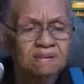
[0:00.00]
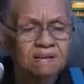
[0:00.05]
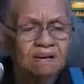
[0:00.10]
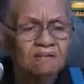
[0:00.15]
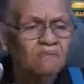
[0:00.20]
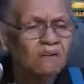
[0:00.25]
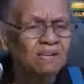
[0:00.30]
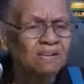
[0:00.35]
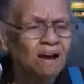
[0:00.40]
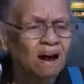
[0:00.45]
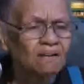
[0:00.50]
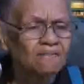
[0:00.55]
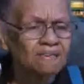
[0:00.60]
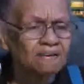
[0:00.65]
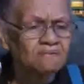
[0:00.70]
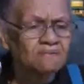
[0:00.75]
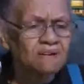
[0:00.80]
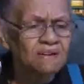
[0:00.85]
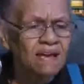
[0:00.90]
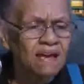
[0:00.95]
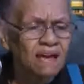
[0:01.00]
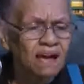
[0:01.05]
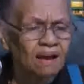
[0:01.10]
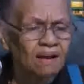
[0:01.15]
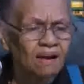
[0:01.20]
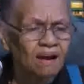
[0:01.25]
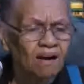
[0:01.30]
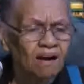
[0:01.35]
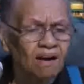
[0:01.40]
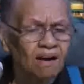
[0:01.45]
We know that we had
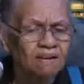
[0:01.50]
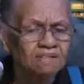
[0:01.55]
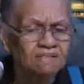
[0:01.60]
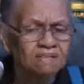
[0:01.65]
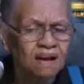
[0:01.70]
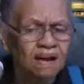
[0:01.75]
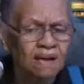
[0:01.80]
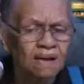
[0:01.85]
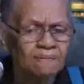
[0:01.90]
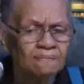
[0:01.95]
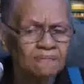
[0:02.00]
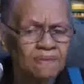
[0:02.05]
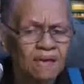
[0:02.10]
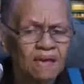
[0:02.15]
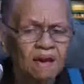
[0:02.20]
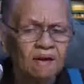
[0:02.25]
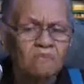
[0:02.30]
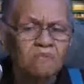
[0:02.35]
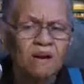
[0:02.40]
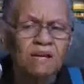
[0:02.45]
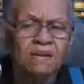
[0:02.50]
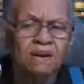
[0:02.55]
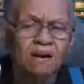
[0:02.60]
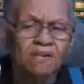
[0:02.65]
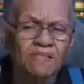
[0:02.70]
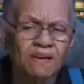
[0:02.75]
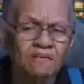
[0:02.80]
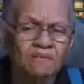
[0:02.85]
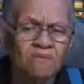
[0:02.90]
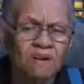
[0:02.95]
a hard time we know
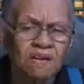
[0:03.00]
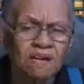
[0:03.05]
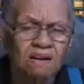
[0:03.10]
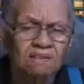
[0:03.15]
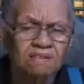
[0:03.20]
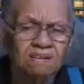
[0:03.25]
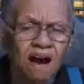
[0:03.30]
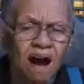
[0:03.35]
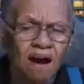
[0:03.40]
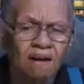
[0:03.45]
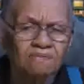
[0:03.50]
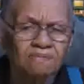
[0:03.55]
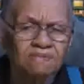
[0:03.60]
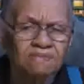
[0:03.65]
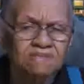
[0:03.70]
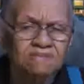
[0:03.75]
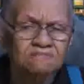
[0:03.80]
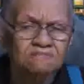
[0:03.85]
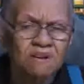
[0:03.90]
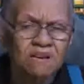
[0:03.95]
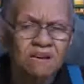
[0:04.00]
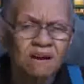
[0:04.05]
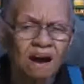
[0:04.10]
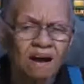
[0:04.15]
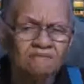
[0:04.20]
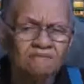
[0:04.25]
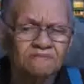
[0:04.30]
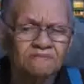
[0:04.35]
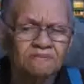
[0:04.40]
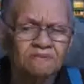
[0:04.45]
that we are taught, we
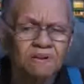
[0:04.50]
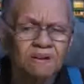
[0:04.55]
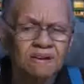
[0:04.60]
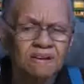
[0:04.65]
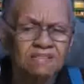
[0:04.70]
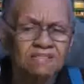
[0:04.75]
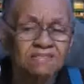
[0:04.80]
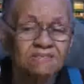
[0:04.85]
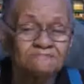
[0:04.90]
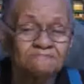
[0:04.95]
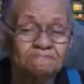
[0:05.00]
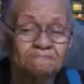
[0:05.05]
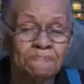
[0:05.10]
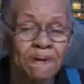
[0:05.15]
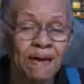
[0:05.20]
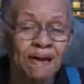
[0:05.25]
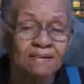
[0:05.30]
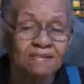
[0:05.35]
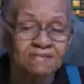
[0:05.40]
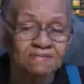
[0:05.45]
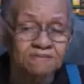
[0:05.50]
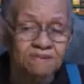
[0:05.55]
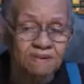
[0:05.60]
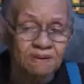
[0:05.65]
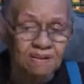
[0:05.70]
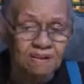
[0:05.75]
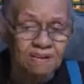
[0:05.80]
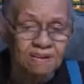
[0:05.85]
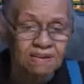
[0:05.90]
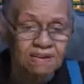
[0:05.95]
are treated
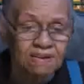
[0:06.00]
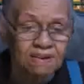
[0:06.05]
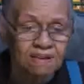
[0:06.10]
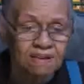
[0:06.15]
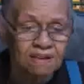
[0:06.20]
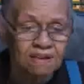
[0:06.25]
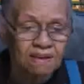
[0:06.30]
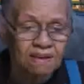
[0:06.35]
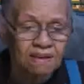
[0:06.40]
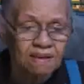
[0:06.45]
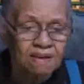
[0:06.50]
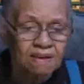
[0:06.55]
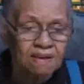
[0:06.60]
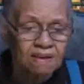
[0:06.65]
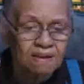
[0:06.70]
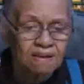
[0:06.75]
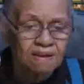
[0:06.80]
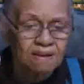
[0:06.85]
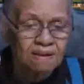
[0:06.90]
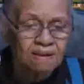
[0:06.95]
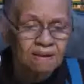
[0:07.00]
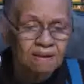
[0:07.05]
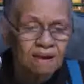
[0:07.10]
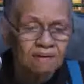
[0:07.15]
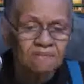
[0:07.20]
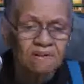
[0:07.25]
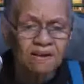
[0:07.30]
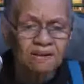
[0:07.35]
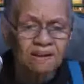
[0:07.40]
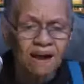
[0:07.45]
specially.
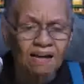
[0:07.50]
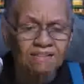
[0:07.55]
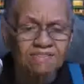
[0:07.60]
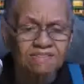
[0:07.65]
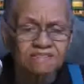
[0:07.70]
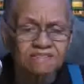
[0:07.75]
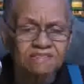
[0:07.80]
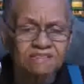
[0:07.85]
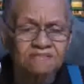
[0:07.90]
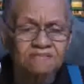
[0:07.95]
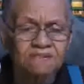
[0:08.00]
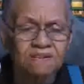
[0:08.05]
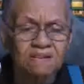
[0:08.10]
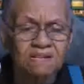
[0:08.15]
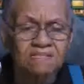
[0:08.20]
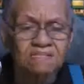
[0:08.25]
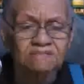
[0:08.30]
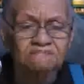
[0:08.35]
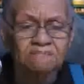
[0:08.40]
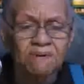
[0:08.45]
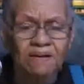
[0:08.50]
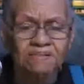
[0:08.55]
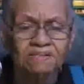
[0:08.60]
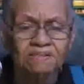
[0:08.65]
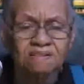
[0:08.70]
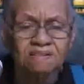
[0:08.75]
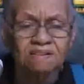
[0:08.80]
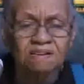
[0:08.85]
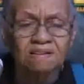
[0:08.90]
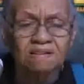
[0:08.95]
And we're not treated
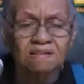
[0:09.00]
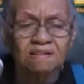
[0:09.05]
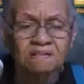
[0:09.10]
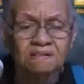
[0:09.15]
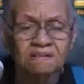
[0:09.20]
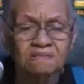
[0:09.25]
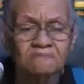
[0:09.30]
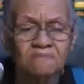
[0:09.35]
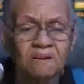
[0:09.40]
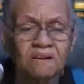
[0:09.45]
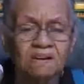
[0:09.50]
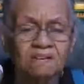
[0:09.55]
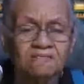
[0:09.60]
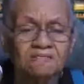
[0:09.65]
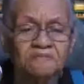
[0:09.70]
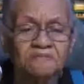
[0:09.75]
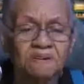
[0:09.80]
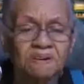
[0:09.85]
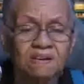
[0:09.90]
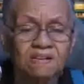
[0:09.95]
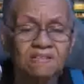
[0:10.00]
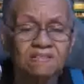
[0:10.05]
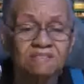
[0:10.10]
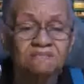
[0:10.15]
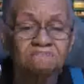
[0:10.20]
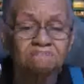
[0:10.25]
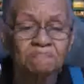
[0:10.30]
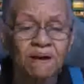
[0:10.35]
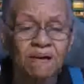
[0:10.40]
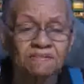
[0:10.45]
specially good, we are treated
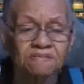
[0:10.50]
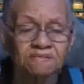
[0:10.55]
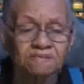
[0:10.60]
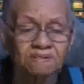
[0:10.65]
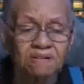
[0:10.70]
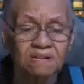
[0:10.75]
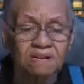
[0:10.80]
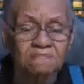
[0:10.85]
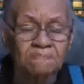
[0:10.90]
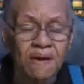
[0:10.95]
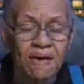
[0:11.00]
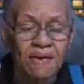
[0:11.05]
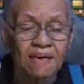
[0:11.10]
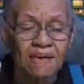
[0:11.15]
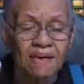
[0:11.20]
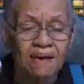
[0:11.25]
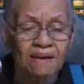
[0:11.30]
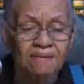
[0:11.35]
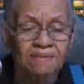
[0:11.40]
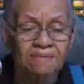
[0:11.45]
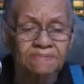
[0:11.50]
specially bad.